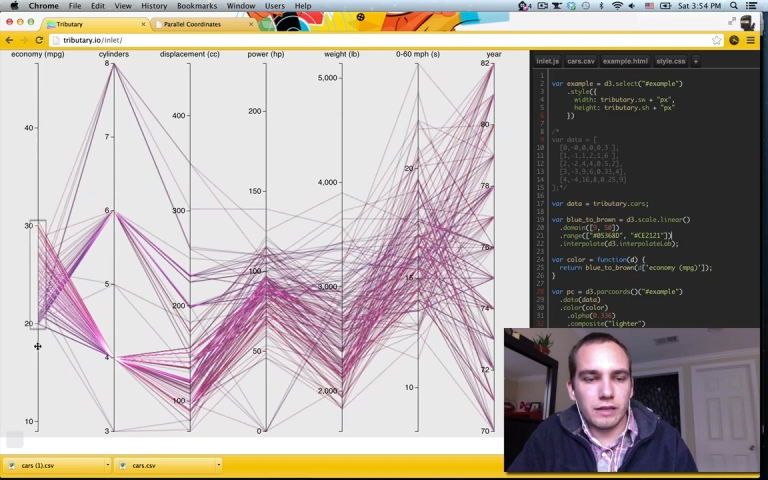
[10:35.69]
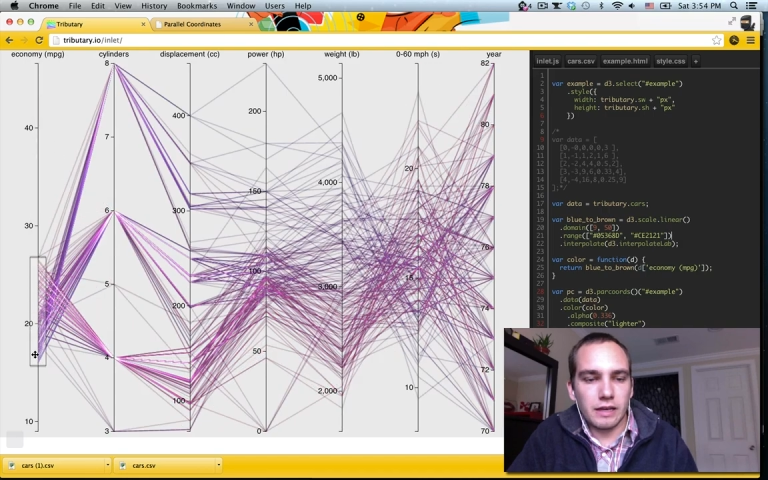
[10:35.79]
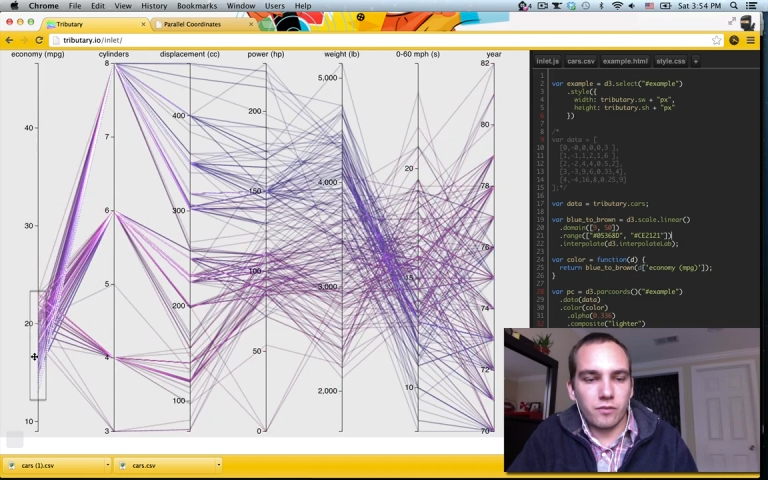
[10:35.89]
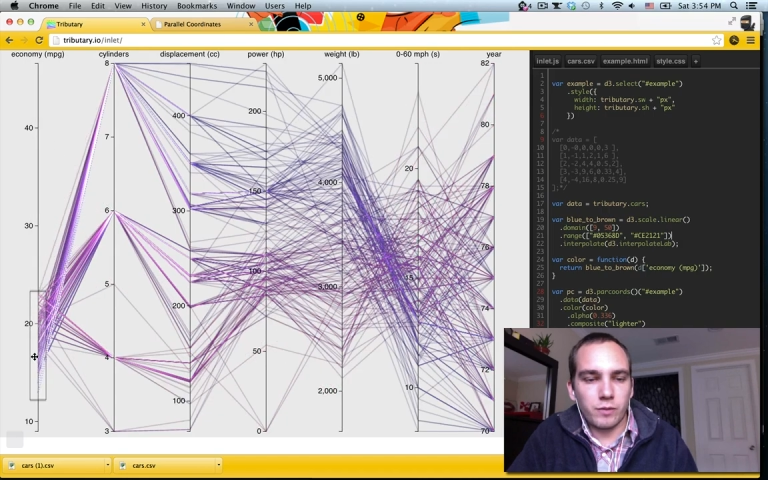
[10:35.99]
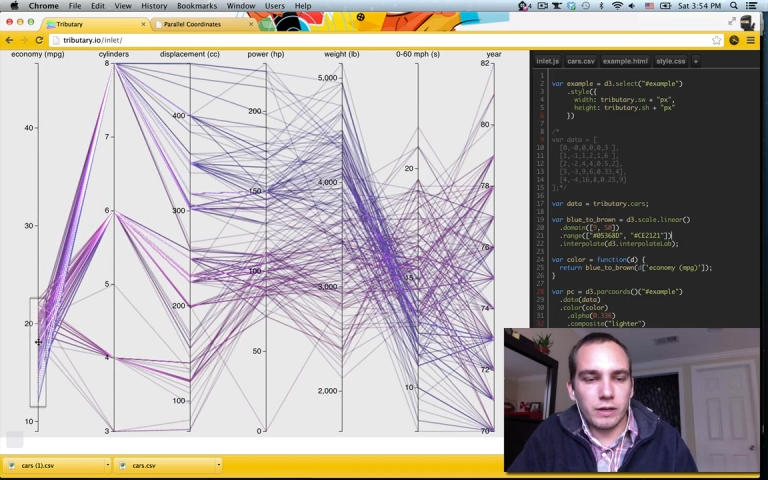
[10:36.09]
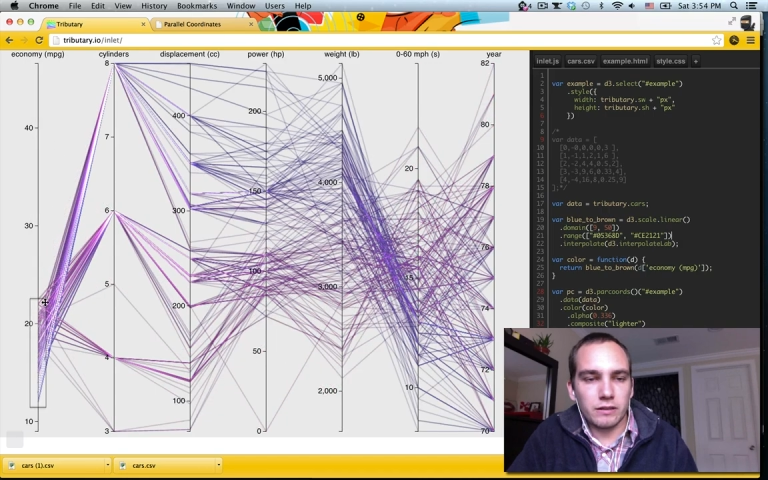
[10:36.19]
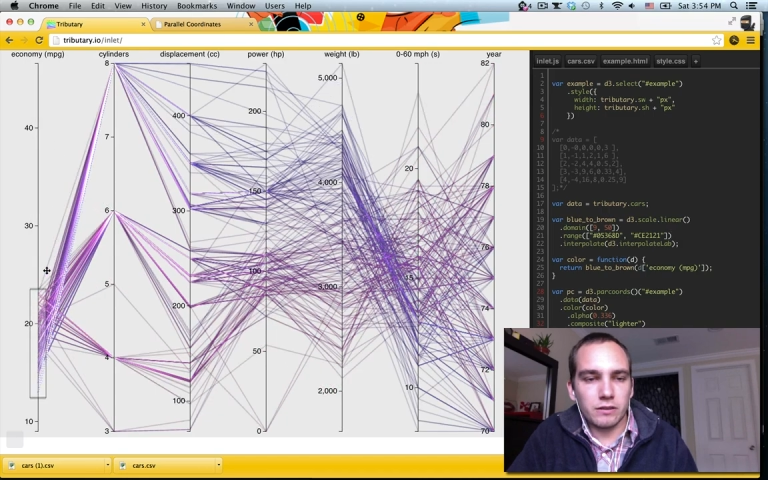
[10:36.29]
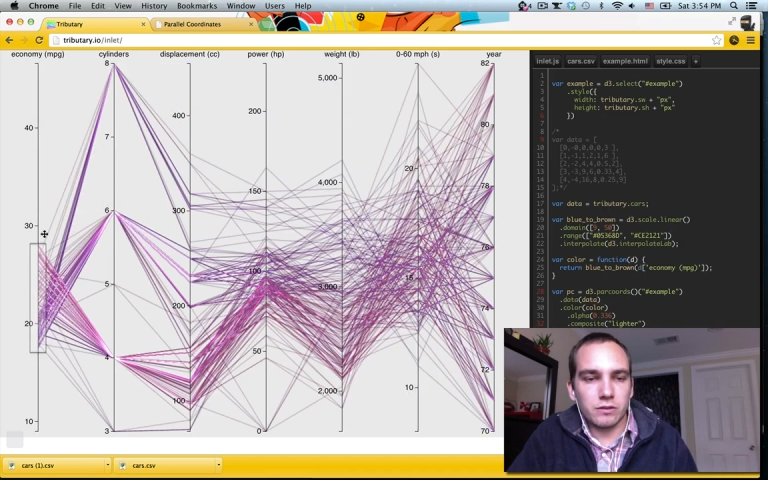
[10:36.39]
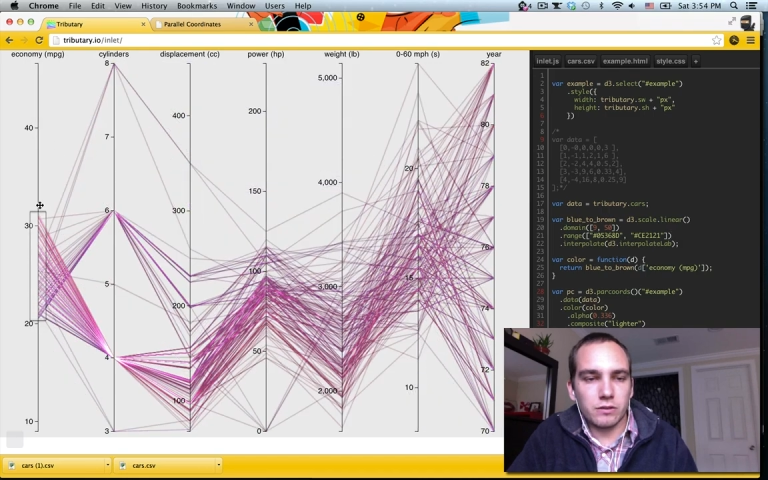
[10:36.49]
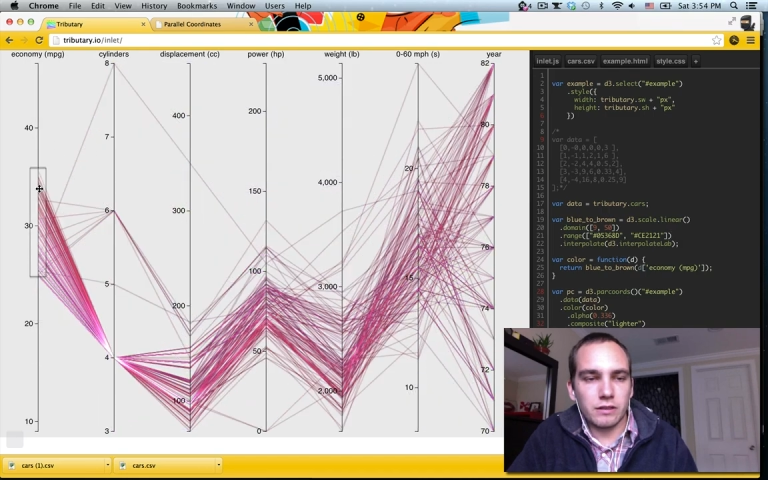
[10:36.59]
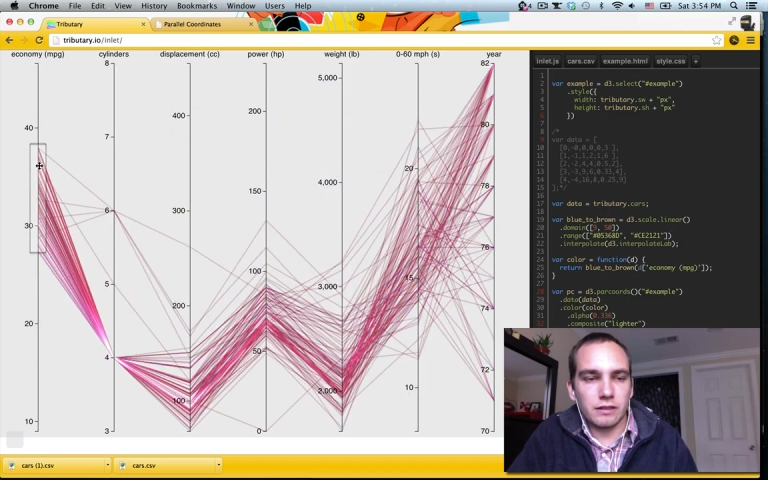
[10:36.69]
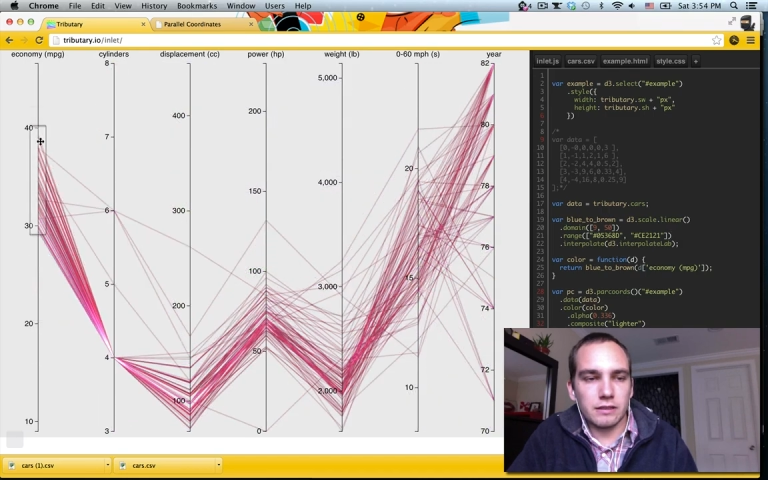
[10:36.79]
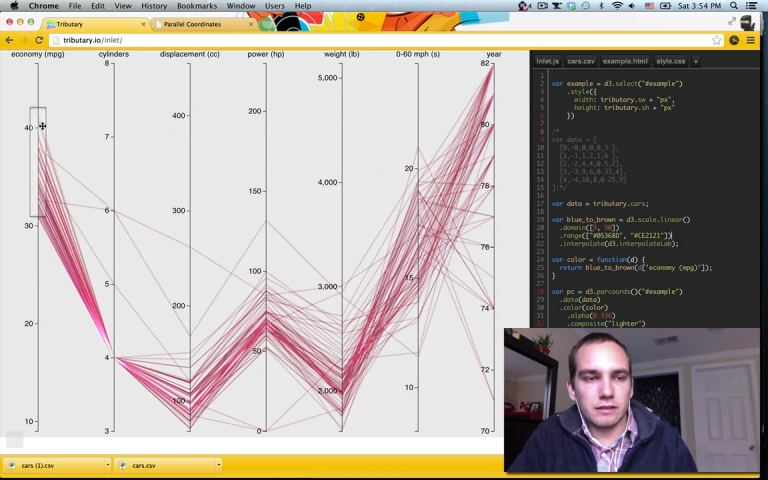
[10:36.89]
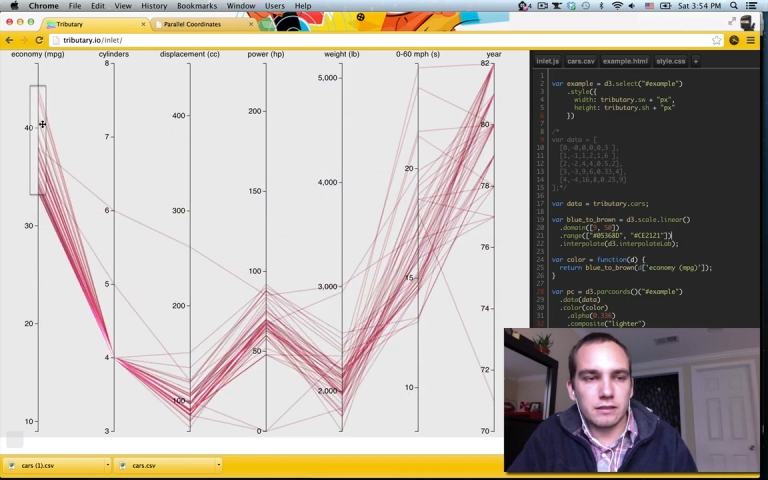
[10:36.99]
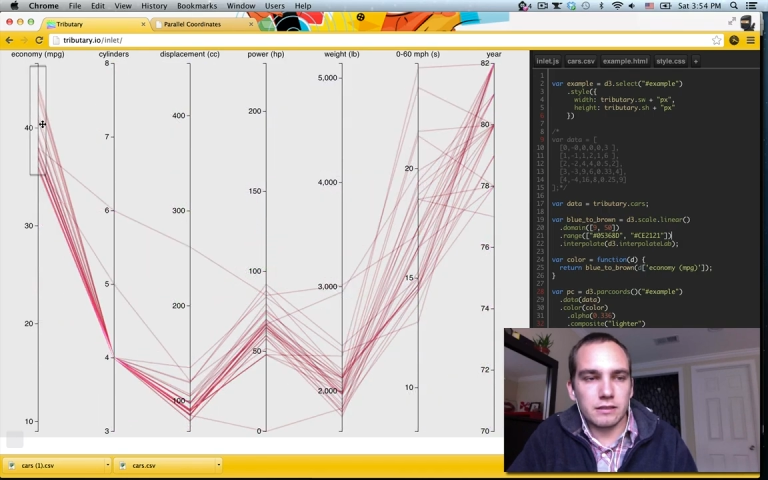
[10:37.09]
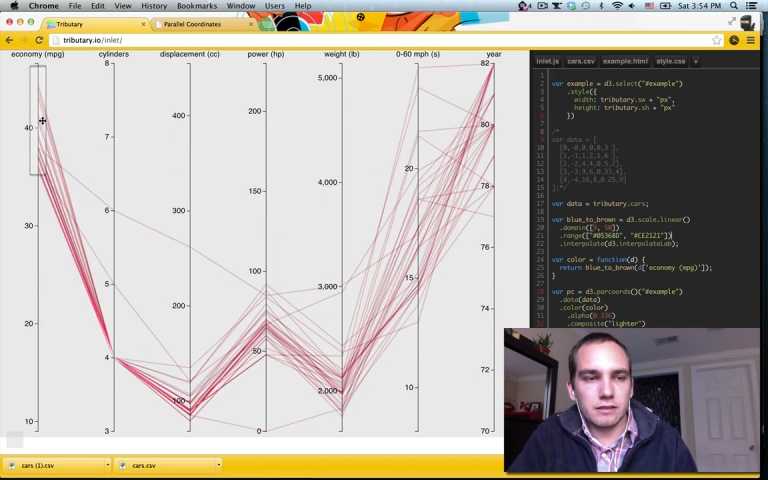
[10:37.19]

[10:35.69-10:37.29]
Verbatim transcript: have parallel coordinates.